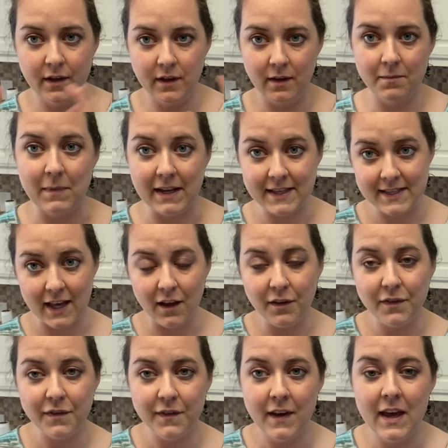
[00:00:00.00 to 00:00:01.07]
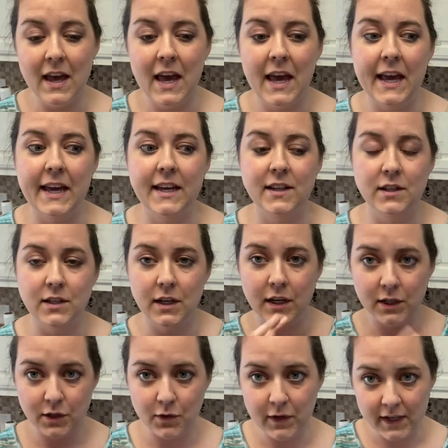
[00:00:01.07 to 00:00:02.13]
myself and
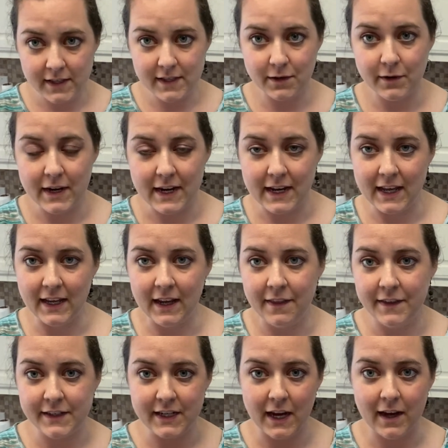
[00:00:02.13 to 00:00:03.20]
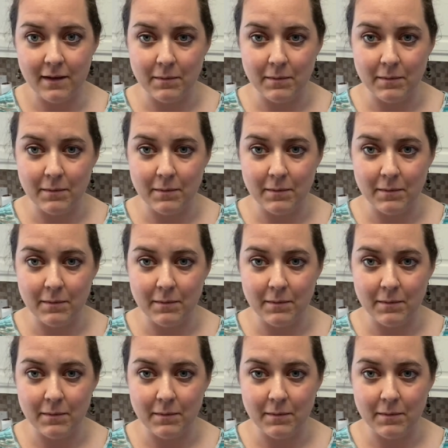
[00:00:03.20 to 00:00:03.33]
2 kids that were eating at the time,